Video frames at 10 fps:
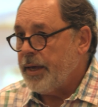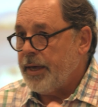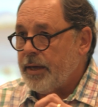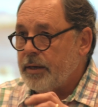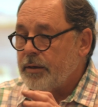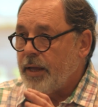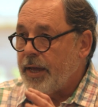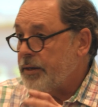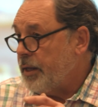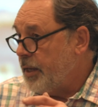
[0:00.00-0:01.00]

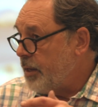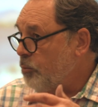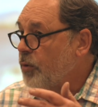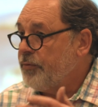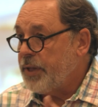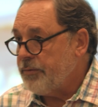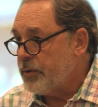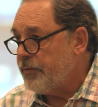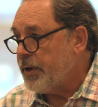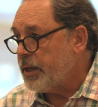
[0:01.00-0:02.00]
and get more
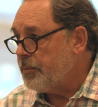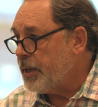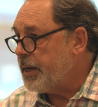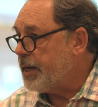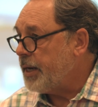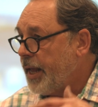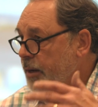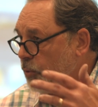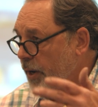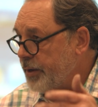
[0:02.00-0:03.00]
flavor development, and it
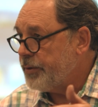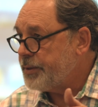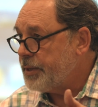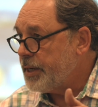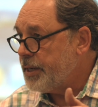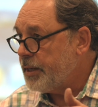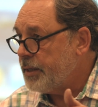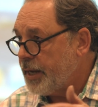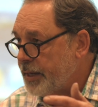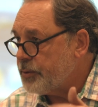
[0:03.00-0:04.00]
had brighter
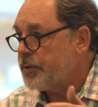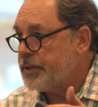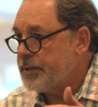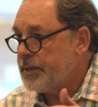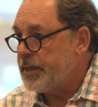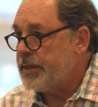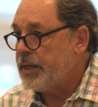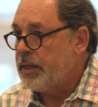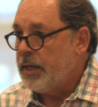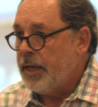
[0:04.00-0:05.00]
acidity, natural
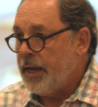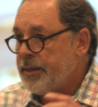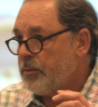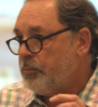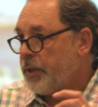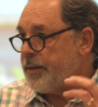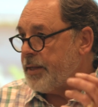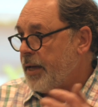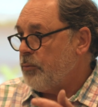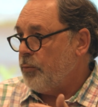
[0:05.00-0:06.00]
acidity, and then
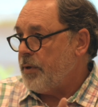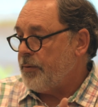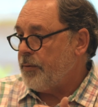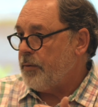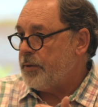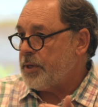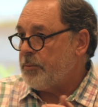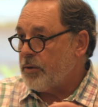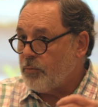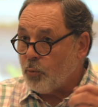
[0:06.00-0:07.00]
blend that with
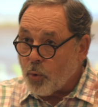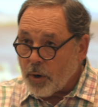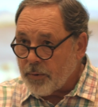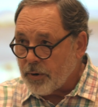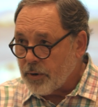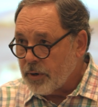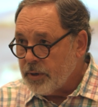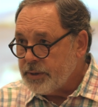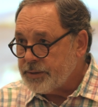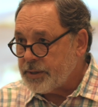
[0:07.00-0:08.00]
some of the warmer
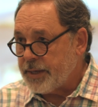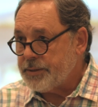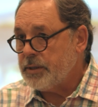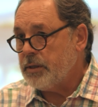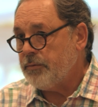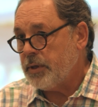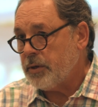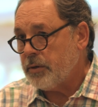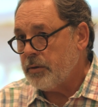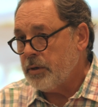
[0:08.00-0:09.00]
sites in the
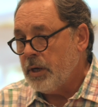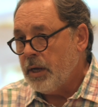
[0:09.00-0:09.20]
vineyard